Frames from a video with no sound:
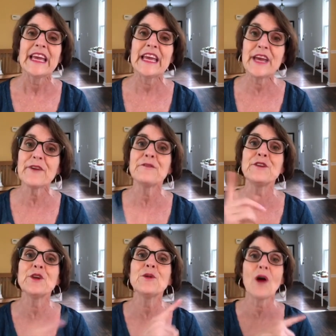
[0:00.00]
If
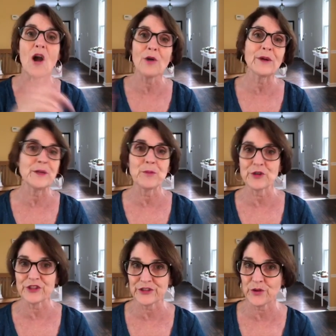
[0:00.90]
you already
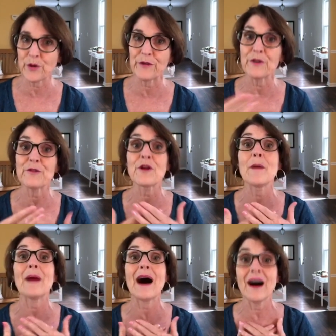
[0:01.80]
purchased the Quiver
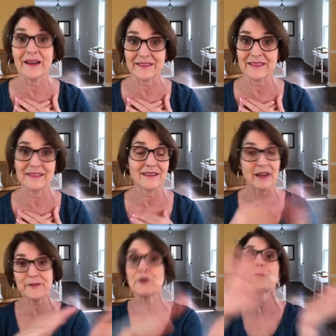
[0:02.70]
from us, not
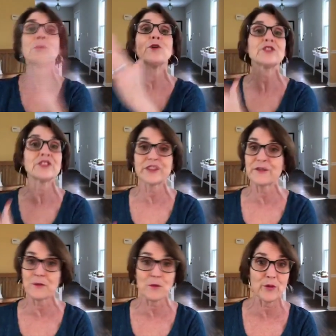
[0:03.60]
if you purchased it
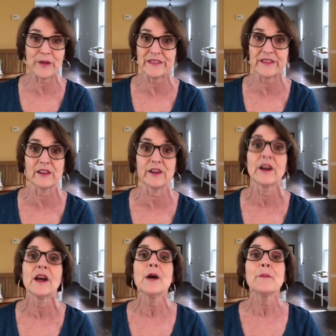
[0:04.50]
from a reseller,
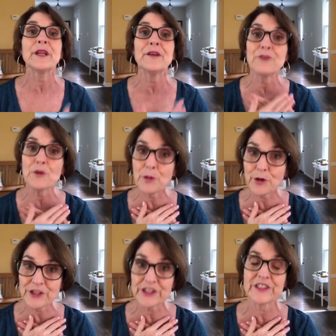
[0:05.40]
but if you
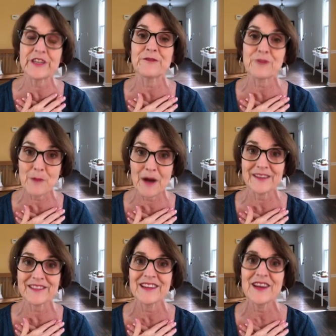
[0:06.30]
purchased it from
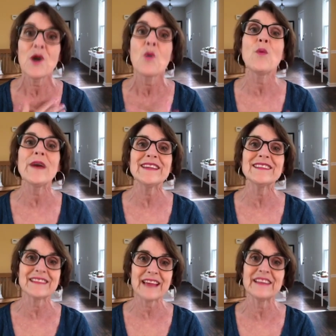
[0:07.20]
us, we
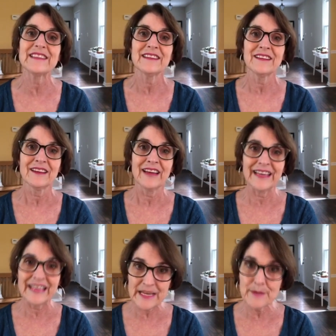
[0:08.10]
sent
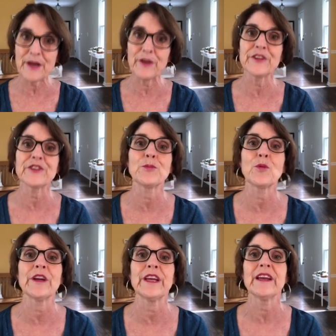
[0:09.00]
an email this
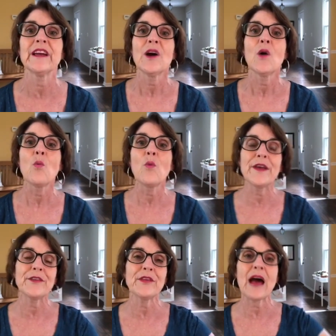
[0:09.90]
morning
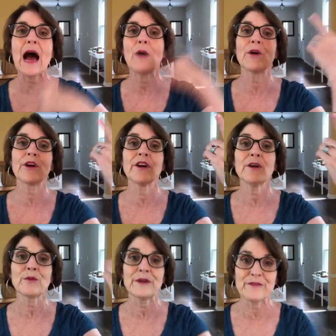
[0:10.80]
with our
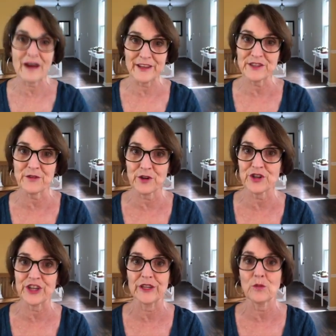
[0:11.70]
revised
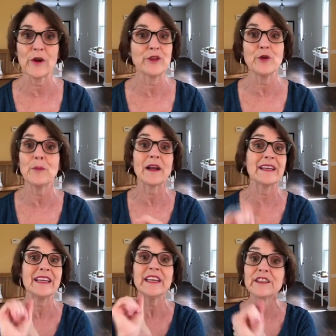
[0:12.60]
version, whether you bought an
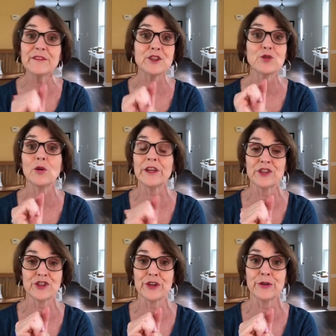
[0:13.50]
individual
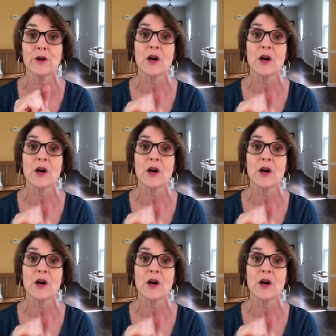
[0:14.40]
issue,